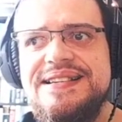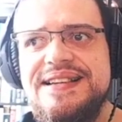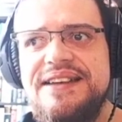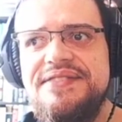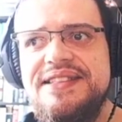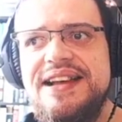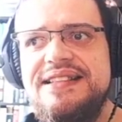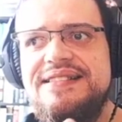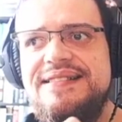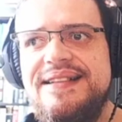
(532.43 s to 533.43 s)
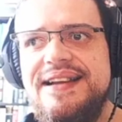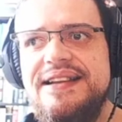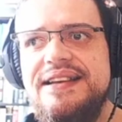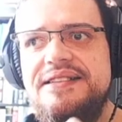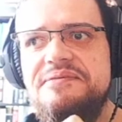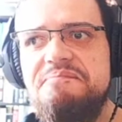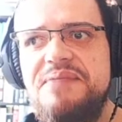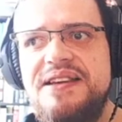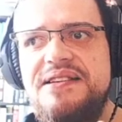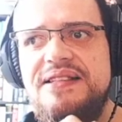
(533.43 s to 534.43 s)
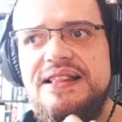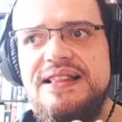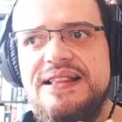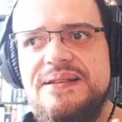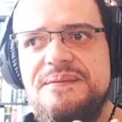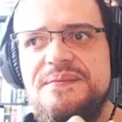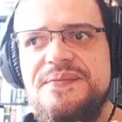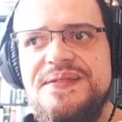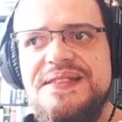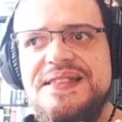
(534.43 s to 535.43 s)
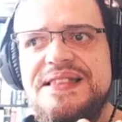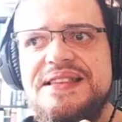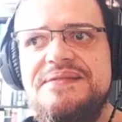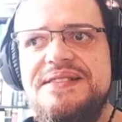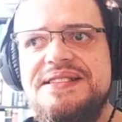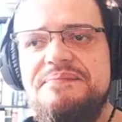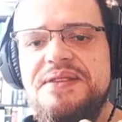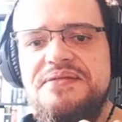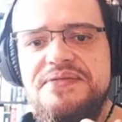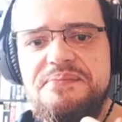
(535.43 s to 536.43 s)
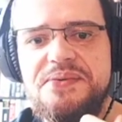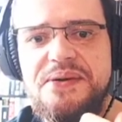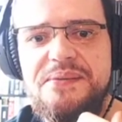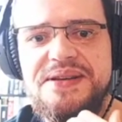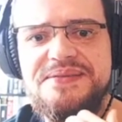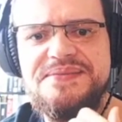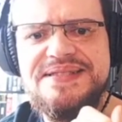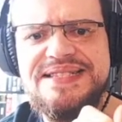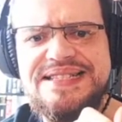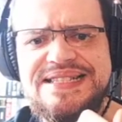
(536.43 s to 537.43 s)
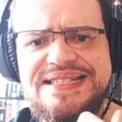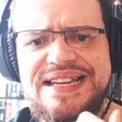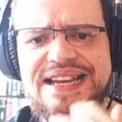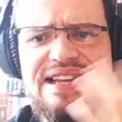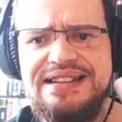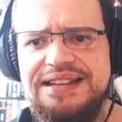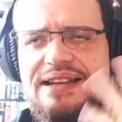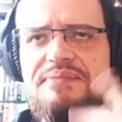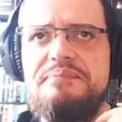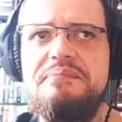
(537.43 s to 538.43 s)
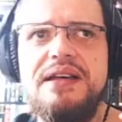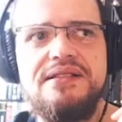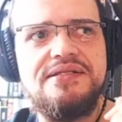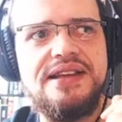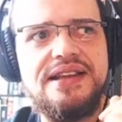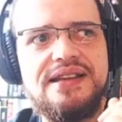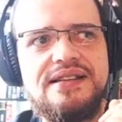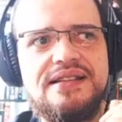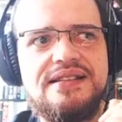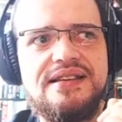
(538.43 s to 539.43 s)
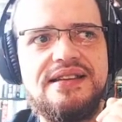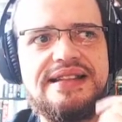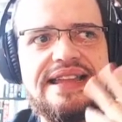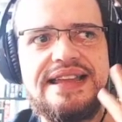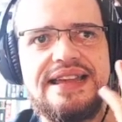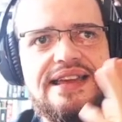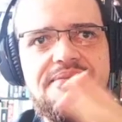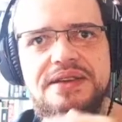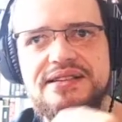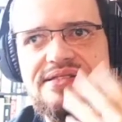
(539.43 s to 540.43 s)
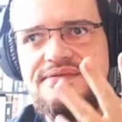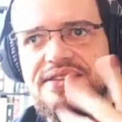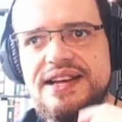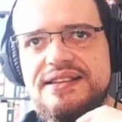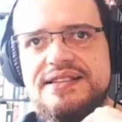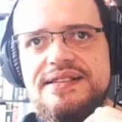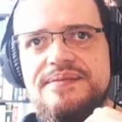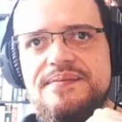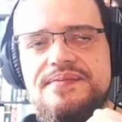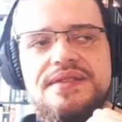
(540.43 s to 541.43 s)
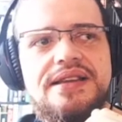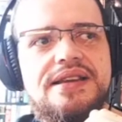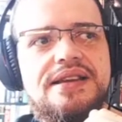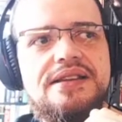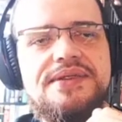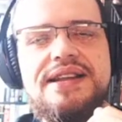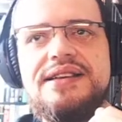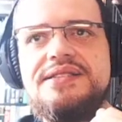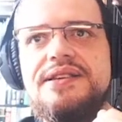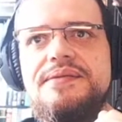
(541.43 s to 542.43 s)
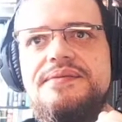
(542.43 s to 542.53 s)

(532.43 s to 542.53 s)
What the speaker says: having that tiny little pickle was a bit of a problem, and I ended up abandoning the game because of that. Anyway, let's go.